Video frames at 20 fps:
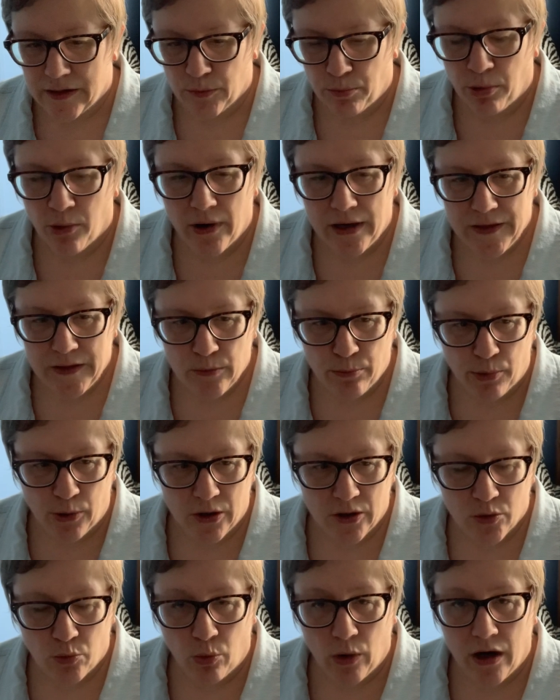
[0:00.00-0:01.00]
point in the
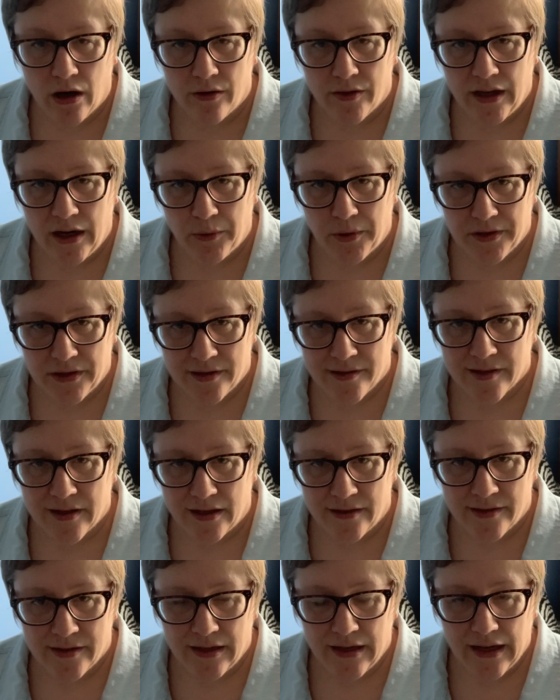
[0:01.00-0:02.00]
book where they were
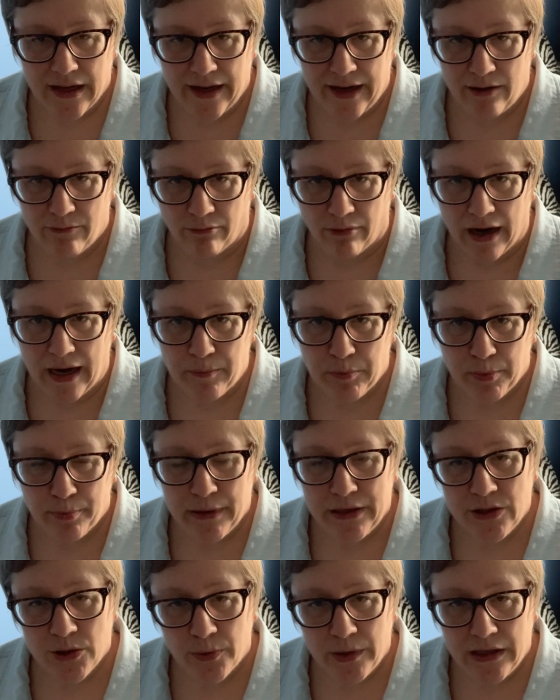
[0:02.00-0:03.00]
discussing a rape
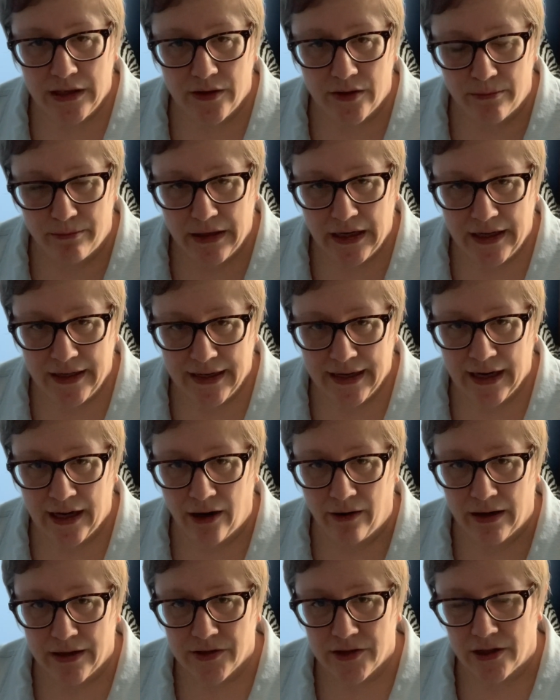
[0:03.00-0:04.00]
between the main
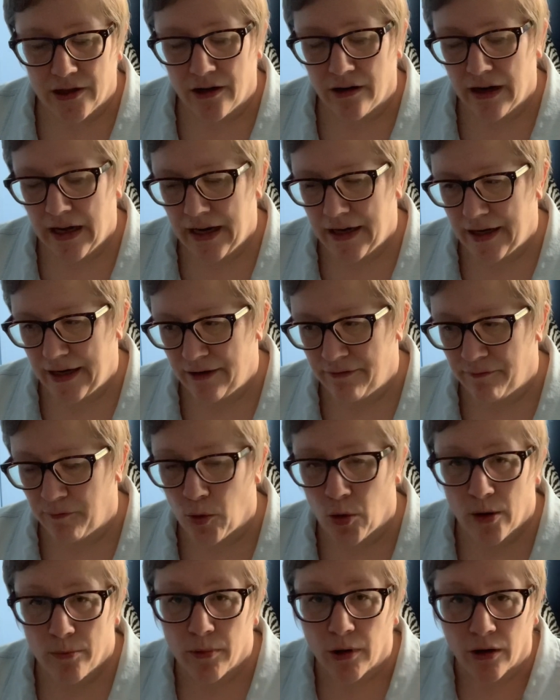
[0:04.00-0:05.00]
character and a
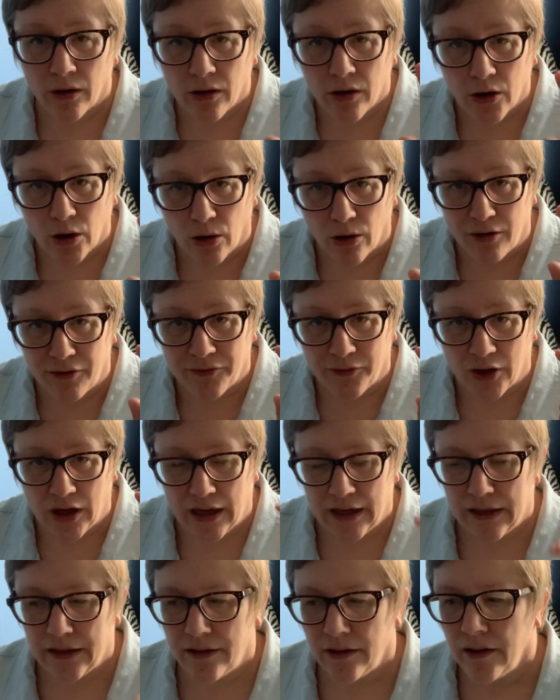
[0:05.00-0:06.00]
former
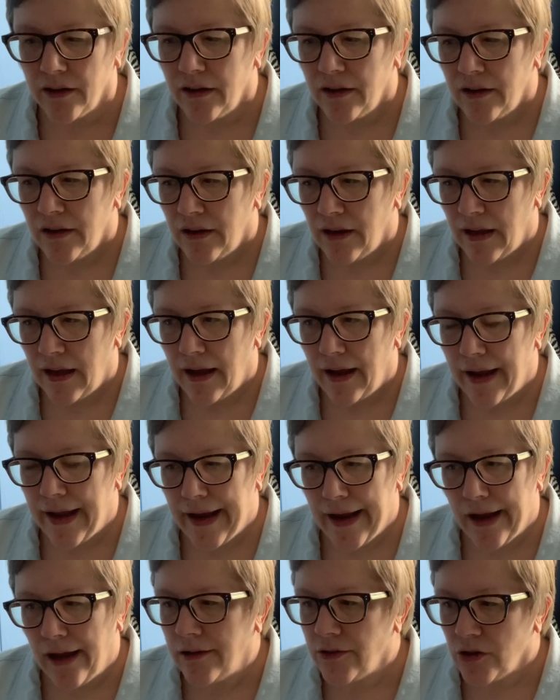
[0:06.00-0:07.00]
girlfriend,
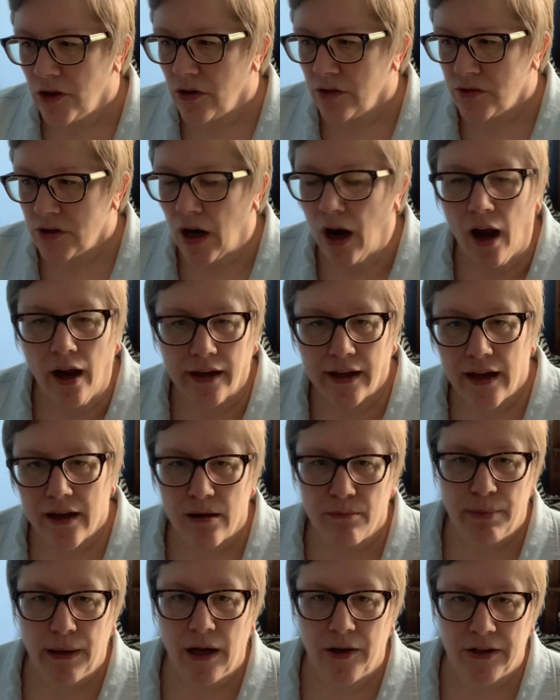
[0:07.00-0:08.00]
and talking
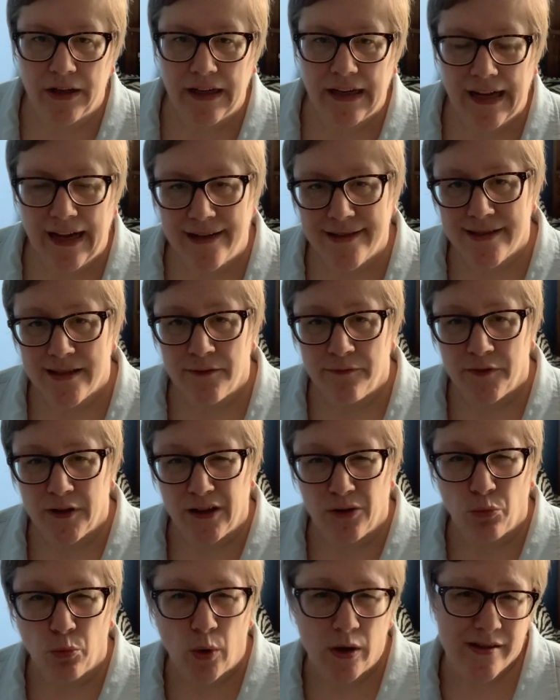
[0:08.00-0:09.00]
about it as if
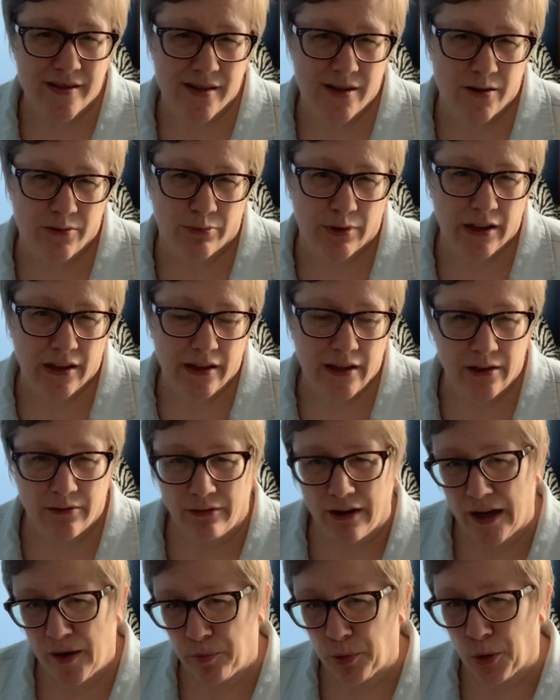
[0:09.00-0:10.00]
it was it a really a
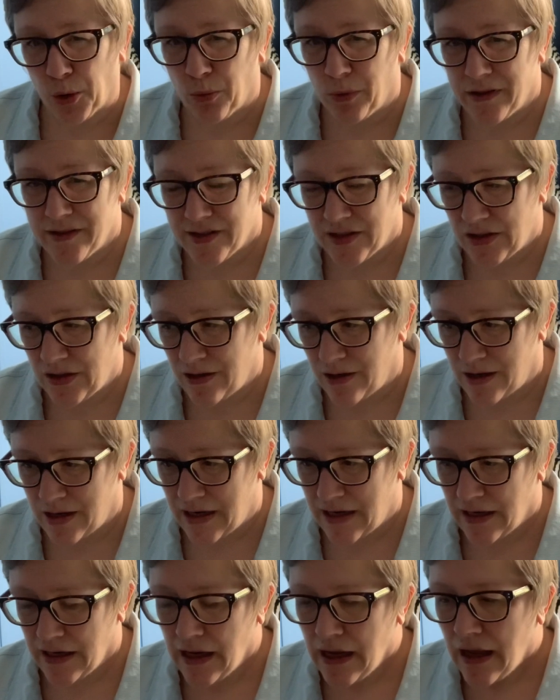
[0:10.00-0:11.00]
rape or was it
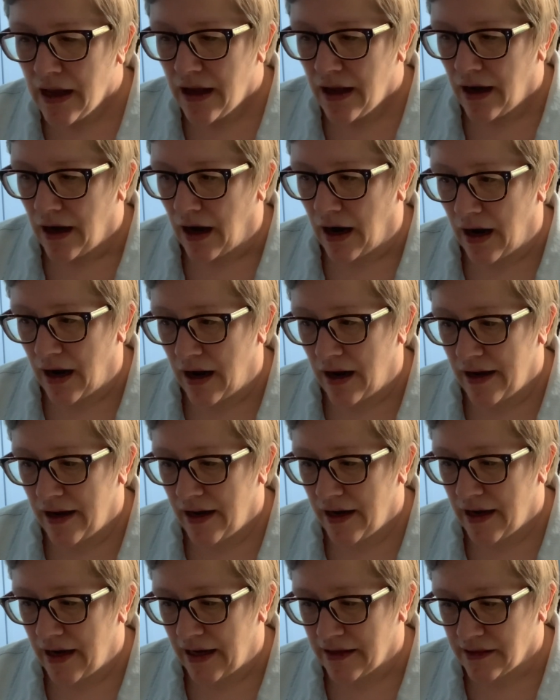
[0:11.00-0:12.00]
not,
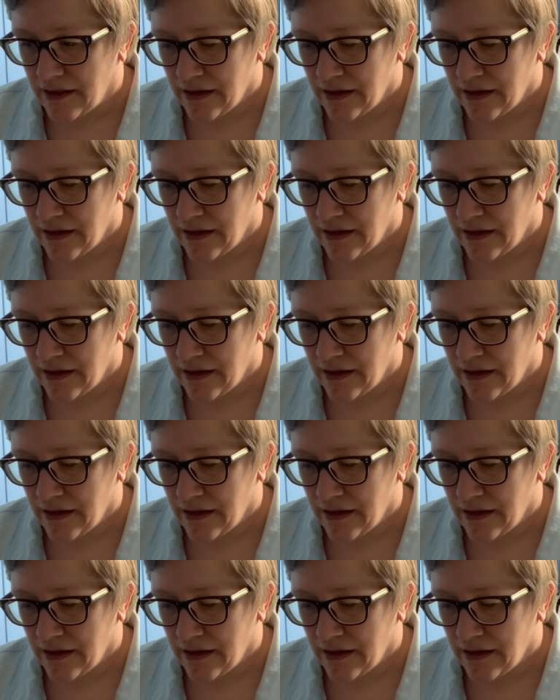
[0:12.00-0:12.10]
I